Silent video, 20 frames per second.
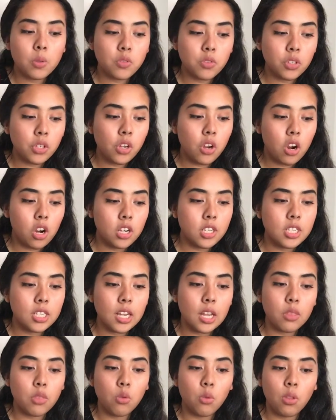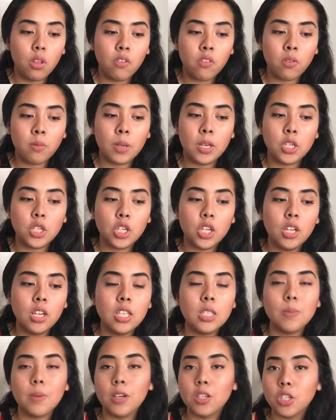was really hard to get through the information,
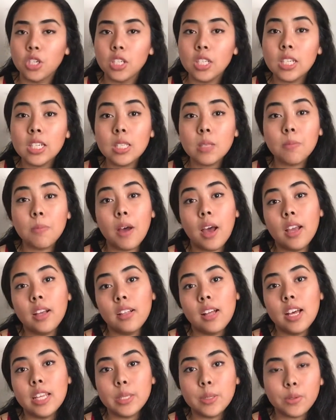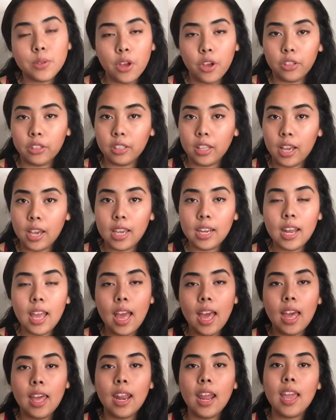especially since my class is online
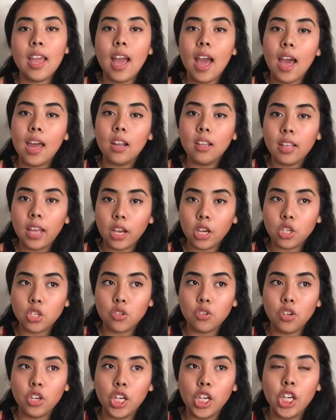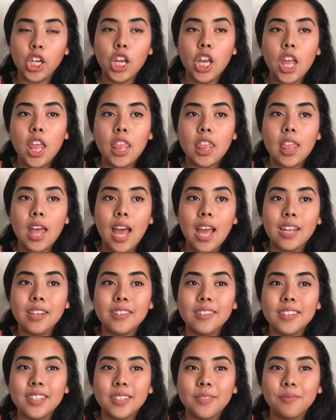and I had a lecturer that
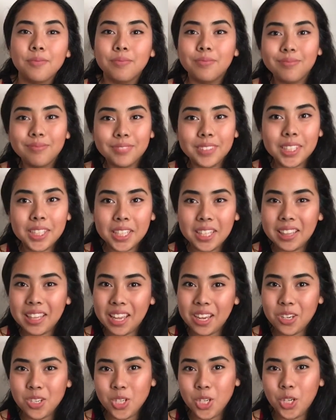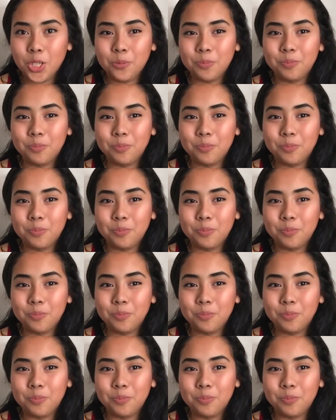didn't lecture.